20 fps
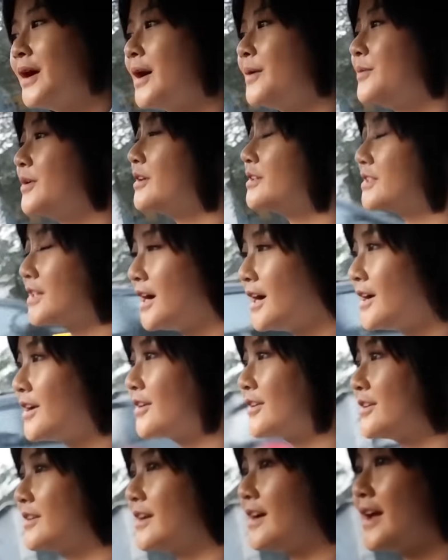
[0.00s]
I'm not
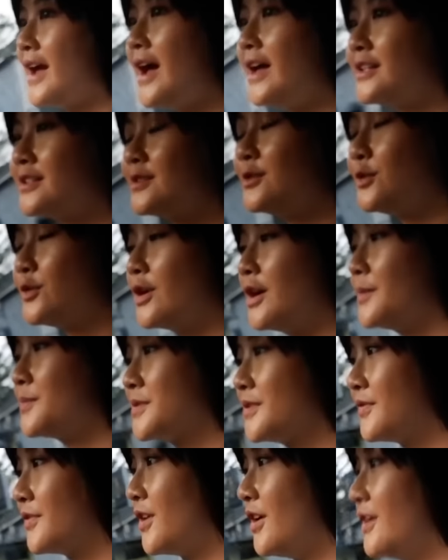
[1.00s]
tired. I had two
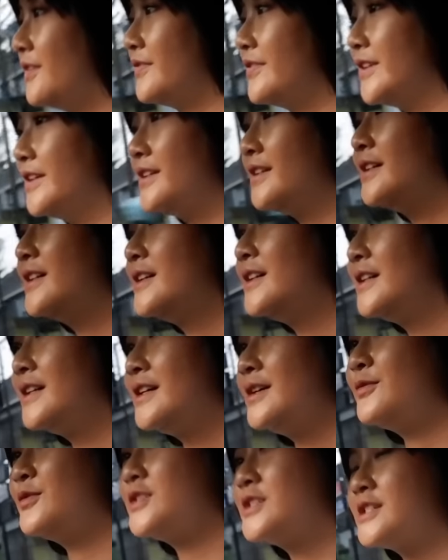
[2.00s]
cups of coffee,
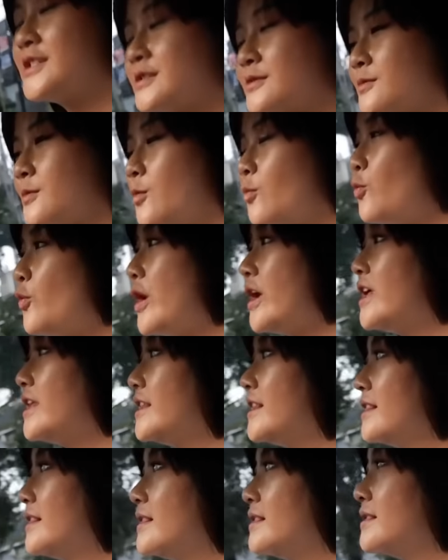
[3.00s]
which is
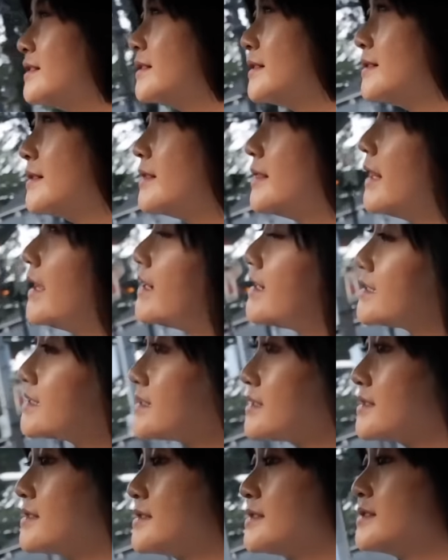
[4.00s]
way
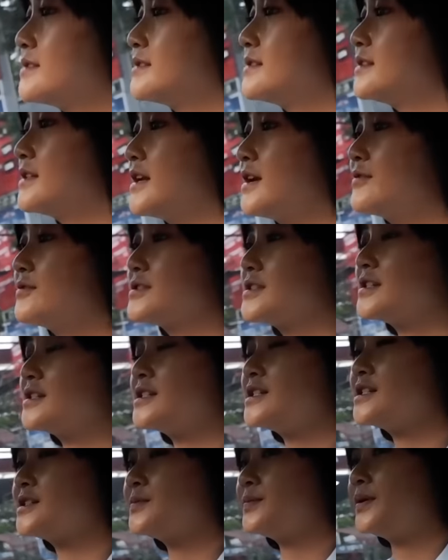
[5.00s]
less than I was
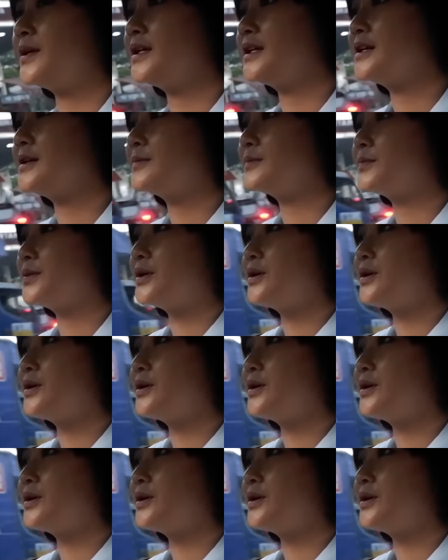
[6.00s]
anticipating.